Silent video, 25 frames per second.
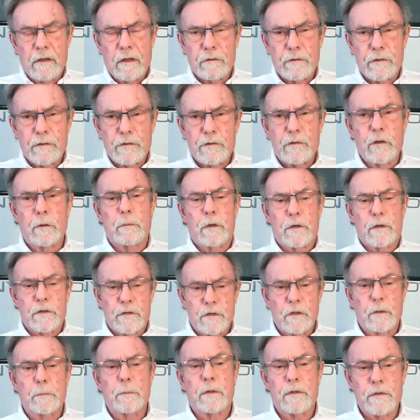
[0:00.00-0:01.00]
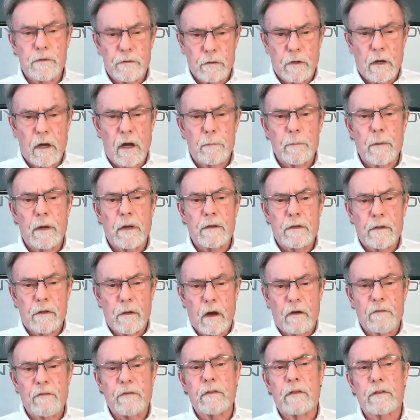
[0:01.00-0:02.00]
you know super stupid strong, but
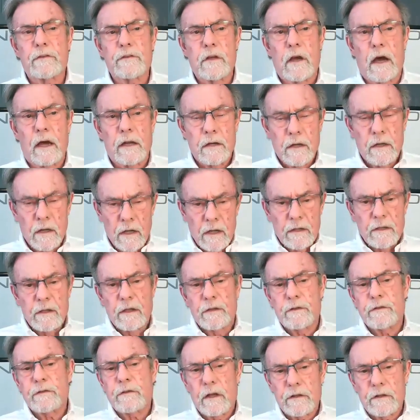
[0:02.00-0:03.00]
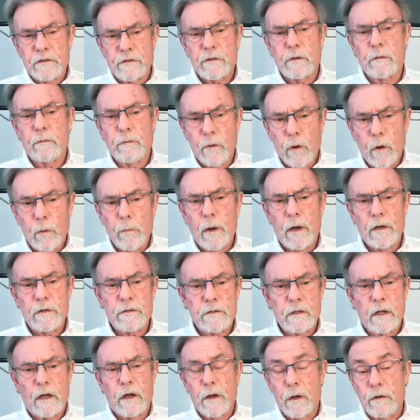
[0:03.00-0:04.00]
coffee that's got it's got
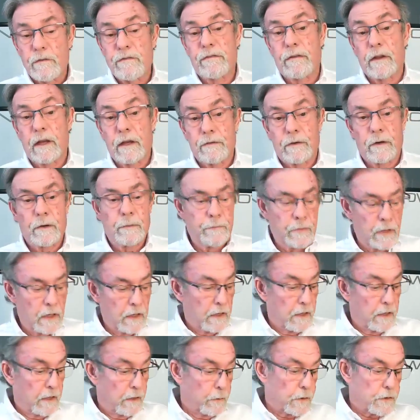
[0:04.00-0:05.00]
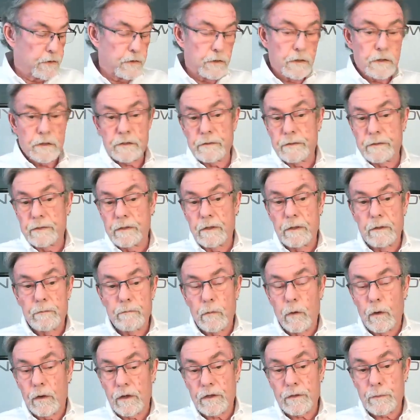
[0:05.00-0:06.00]
robust and good flavor, which is you
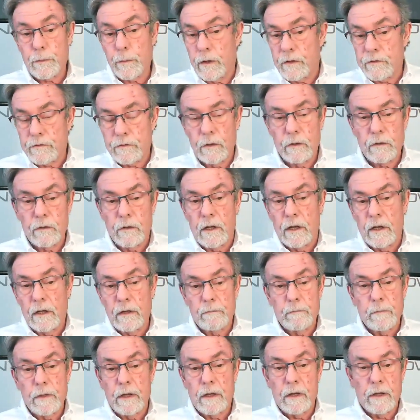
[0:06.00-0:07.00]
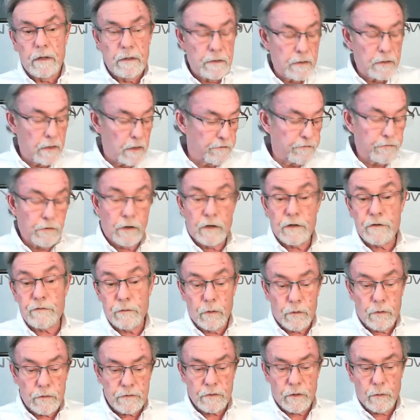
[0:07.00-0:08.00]
know espresso and and uh,
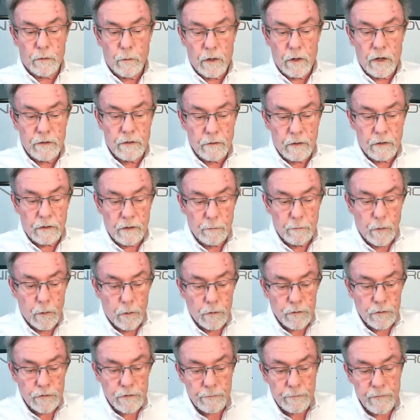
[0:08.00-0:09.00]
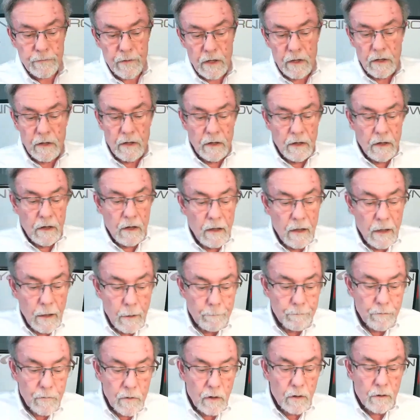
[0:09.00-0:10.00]
French roast are what I drink the most.
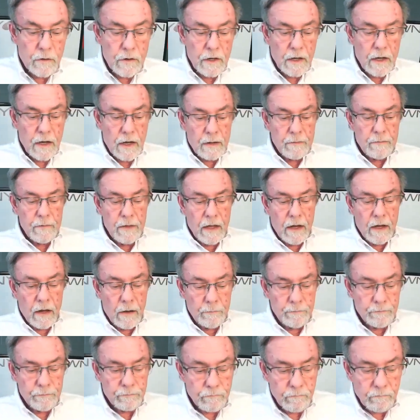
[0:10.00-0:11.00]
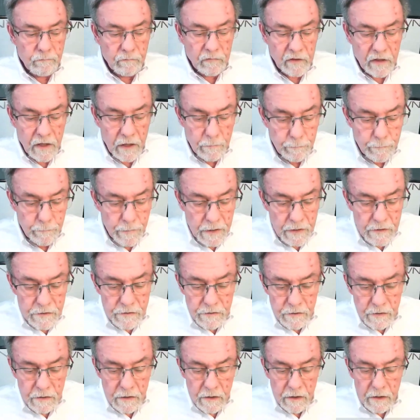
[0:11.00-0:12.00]
Okay, now
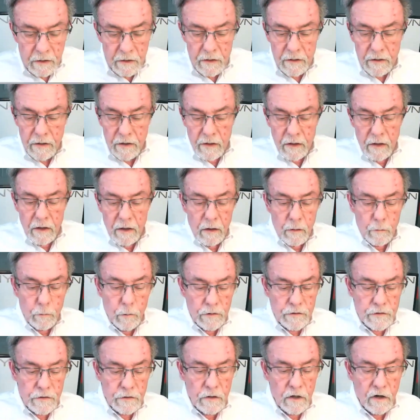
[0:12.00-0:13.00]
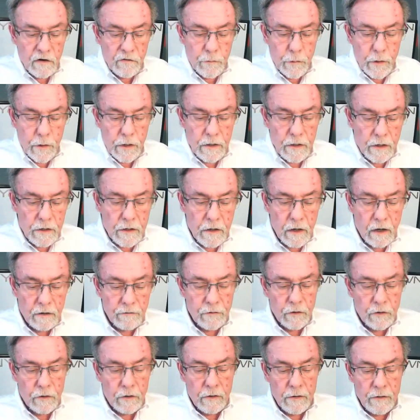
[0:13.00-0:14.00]
BC wants to know if we could
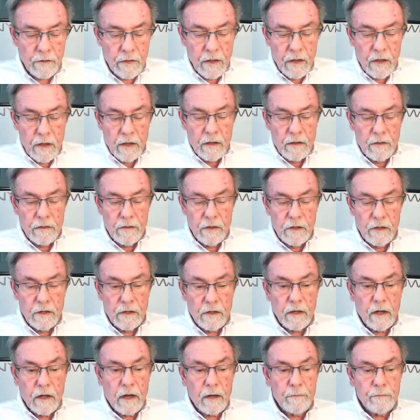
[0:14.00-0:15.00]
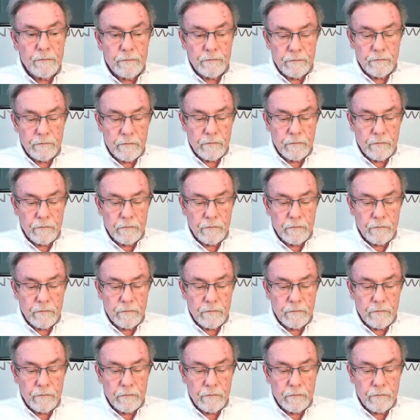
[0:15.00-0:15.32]
cover the uh,